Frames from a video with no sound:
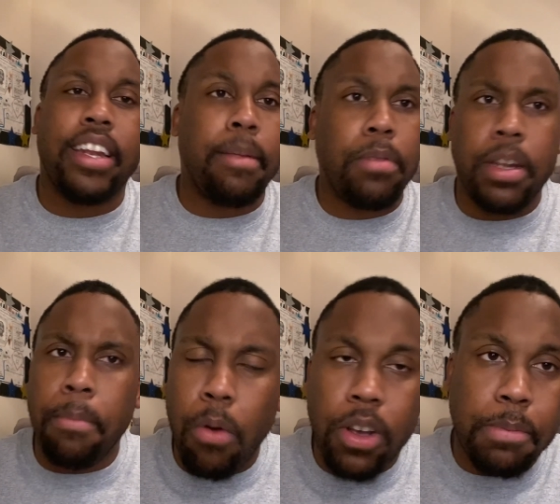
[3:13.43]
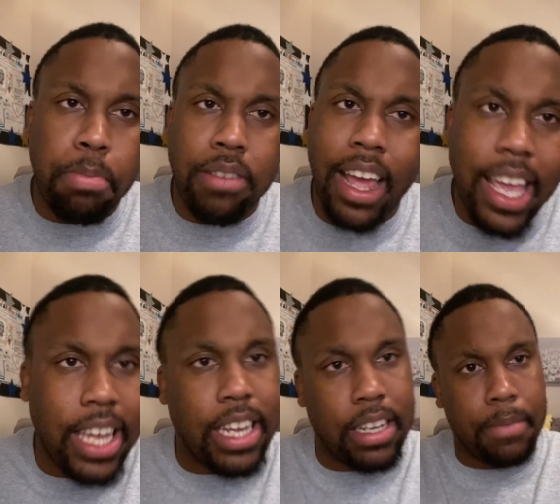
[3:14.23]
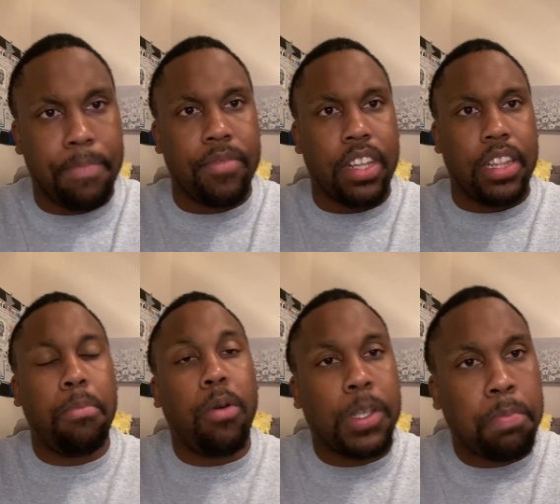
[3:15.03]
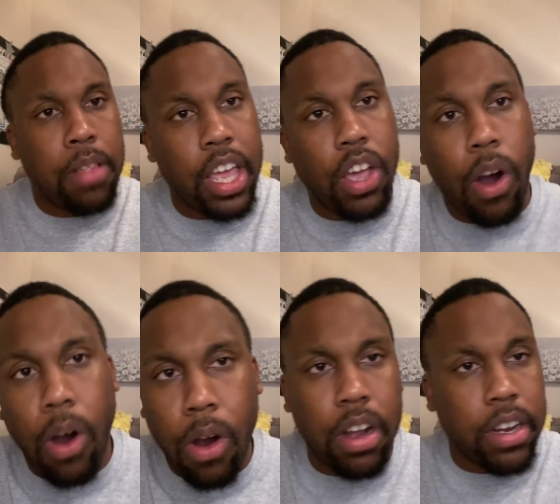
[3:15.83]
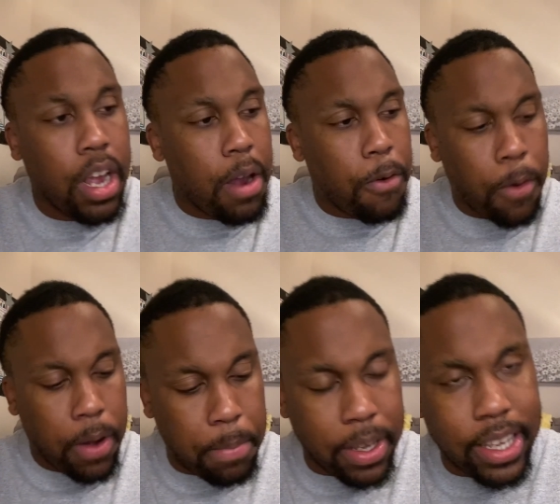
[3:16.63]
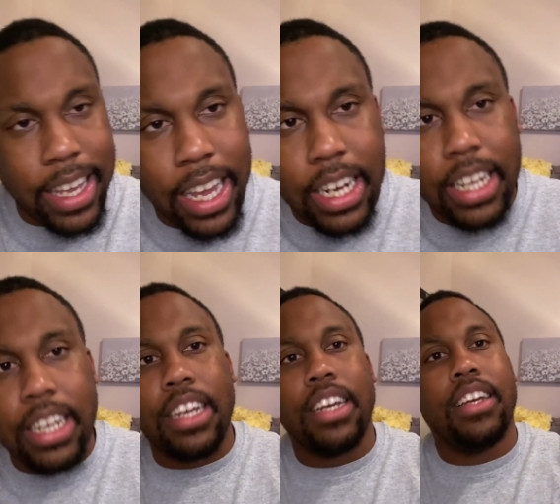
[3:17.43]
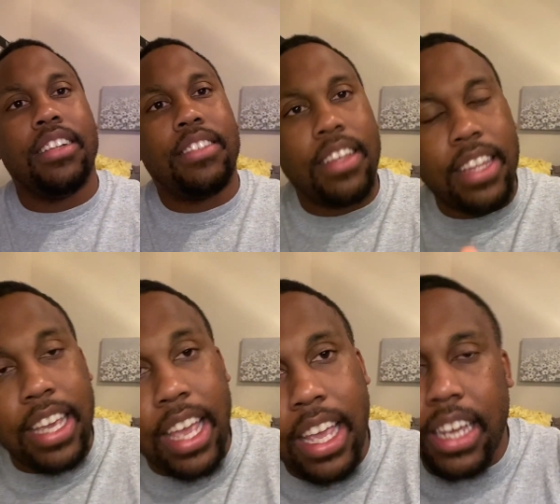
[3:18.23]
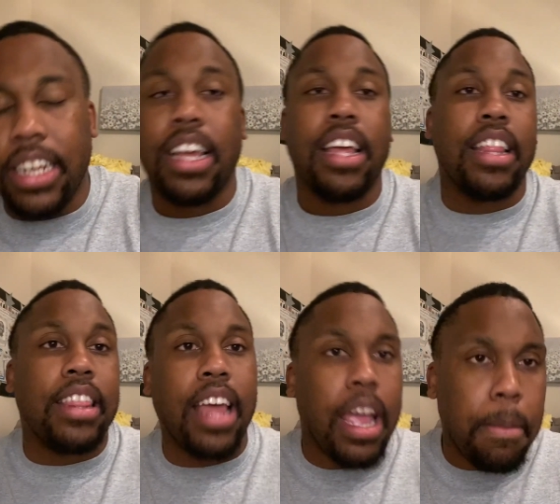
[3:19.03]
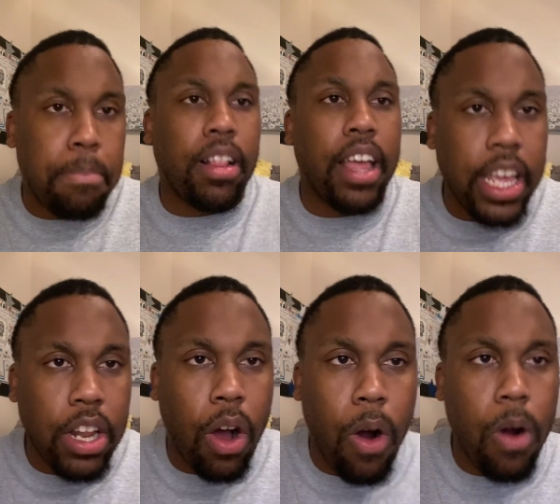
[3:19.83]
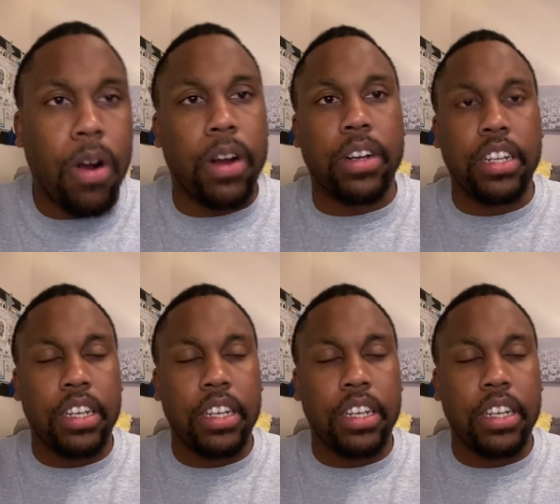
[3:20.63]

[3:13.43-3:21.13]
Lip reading: Them boys played. Them boys played hard from the beginning to the end. They played hard.